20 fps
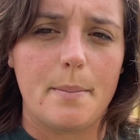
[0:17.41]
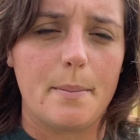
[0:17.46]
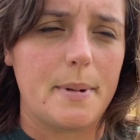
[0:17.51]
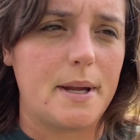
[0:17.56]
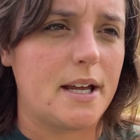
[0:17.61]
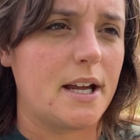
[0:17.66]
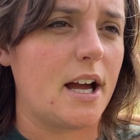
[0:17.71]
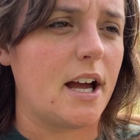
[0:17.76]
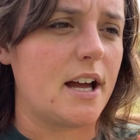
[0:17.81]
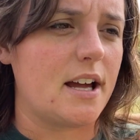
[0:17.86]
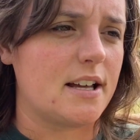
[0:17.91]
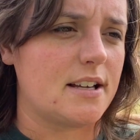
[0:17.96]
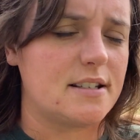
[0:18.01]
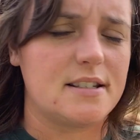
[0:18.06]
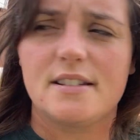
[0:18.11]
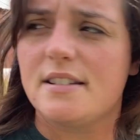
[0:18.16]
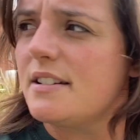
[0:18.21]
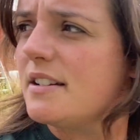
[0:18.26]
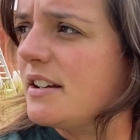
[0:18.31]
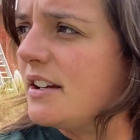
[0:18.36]

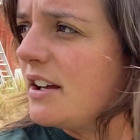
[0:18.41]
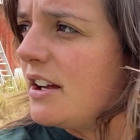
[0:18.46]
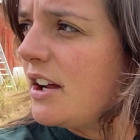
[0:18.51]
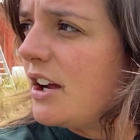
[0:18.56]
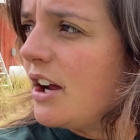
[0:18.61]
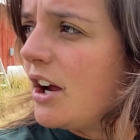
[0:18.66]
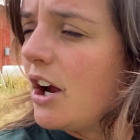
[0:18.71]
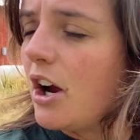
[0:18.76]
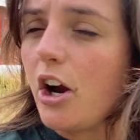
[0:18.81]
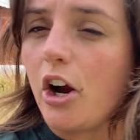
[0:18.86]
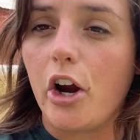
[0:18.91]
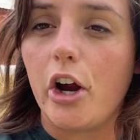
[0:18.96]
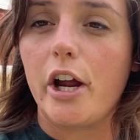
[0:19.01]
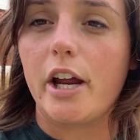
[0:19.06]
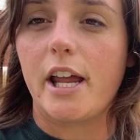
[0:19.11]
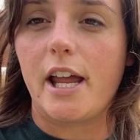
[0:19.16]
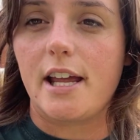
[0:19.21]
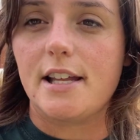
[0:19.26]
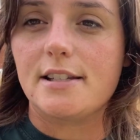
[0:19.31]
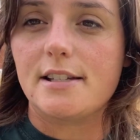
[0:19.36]
because a
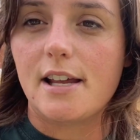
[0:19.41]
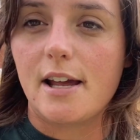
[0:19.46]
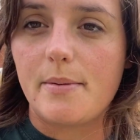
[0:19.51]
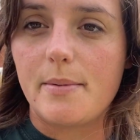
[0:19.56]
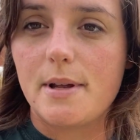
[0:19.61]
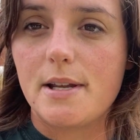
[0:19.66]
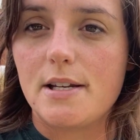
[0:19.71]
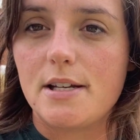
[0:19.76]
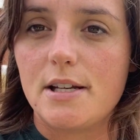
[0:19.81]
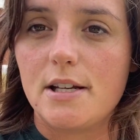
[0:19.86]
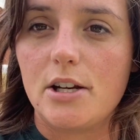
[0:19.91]
hurricane's coming.